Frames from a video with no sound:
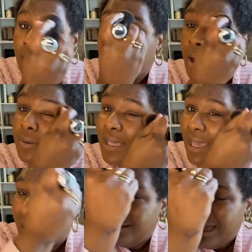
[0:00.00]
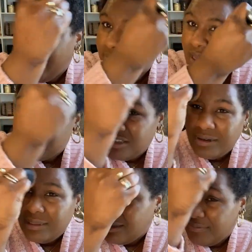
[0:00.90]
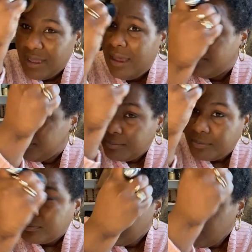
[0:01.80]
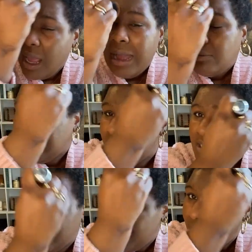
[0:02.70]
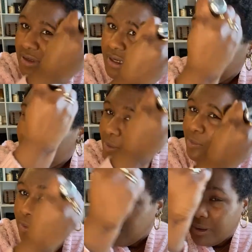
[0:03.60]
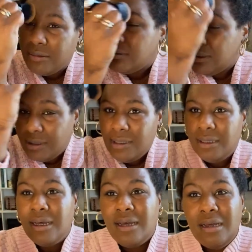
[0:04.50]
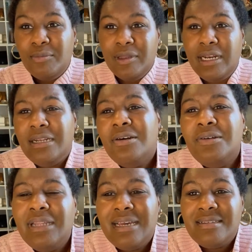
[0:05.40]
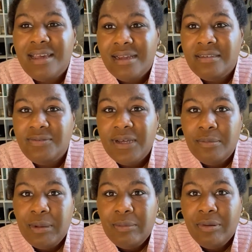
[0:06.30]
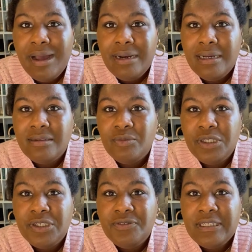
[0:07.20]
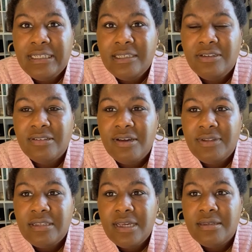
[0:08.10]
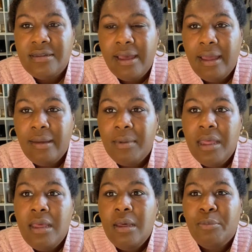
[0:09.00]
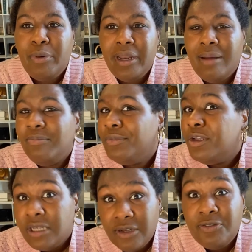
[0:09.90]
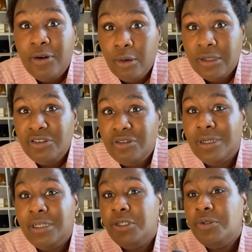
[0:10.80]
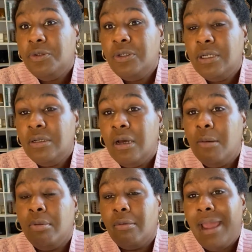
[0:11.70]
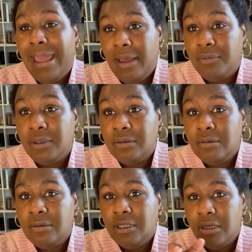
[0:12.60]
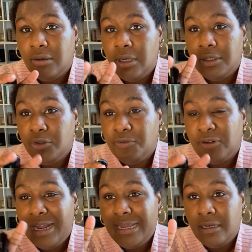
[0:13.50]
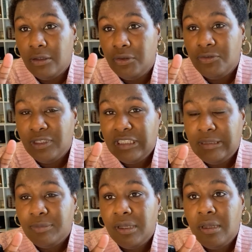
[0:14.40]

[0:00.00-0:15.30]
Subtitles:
Oh yeah, I have that too. I love that. I want them to come out with a couple more. And I know, like I said, developing product and when you're funding it yourself, that takes time. But I'm looking forward to a nude, a brown, you know, a nude for light and a nude for deep.